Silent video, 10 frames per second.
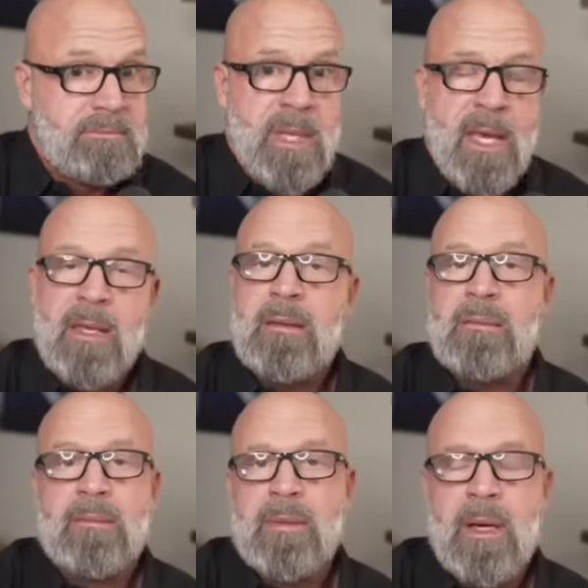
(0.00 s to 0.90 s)
Hey,
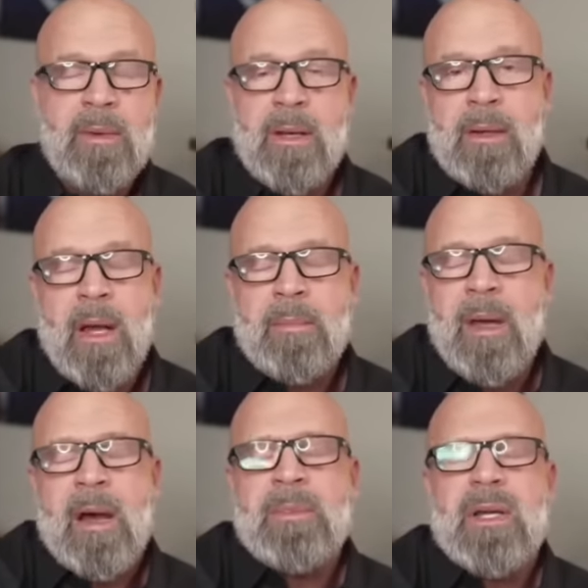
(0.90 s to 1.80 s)
I'm not
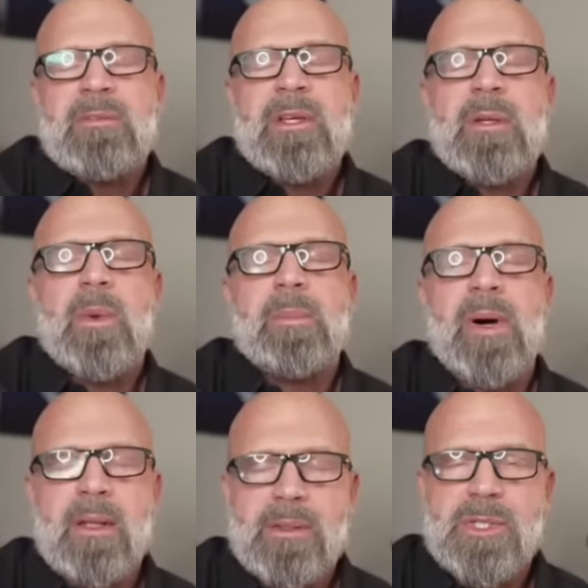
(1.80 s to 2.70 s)
even going to
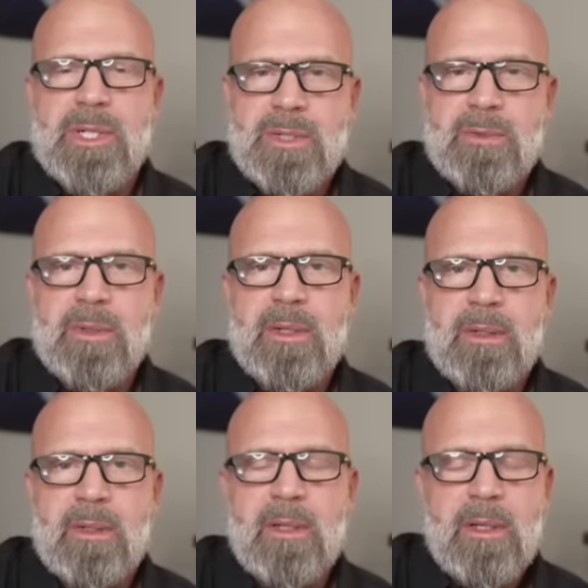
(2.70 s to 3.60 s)
apologize for it.
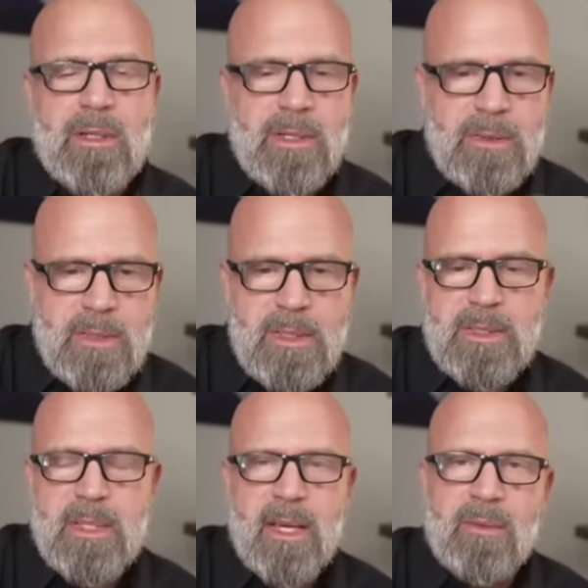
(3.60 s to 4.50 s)
You need
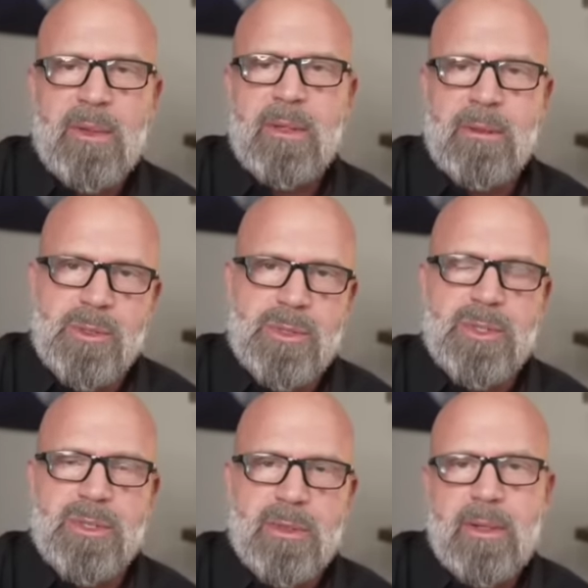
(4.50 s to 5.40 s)
to get rid of the
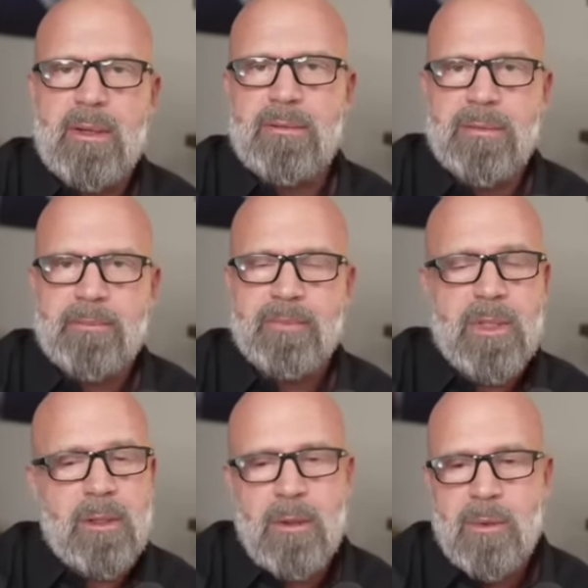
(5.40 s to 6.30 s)
losers in your life.
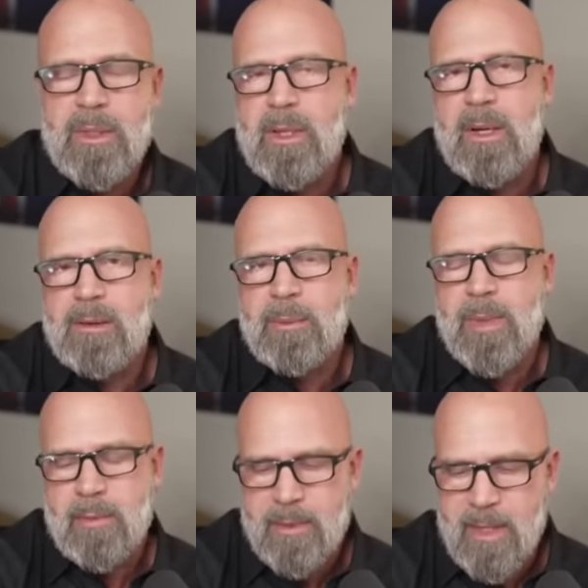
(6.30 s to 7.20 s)
You know who they are. You
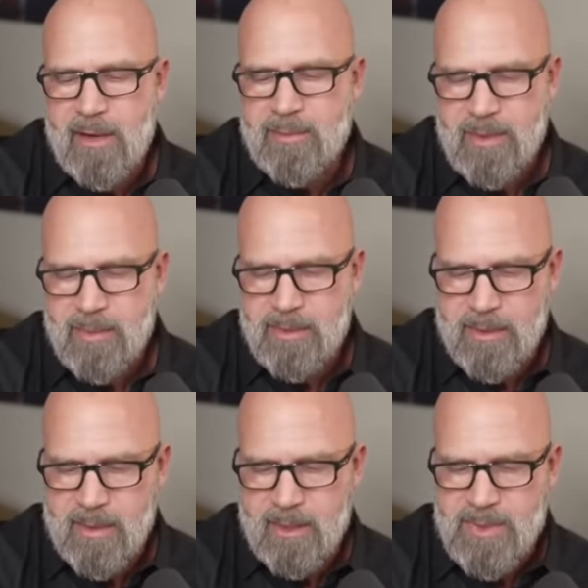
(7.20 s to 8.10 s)
probably have people in
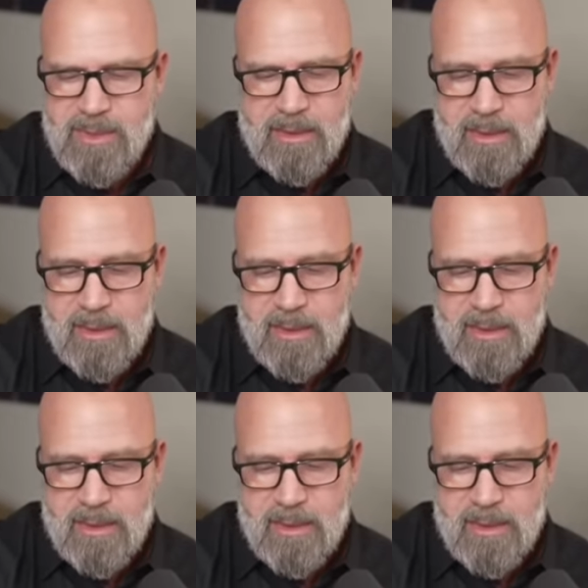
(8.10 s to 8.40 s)
your life still.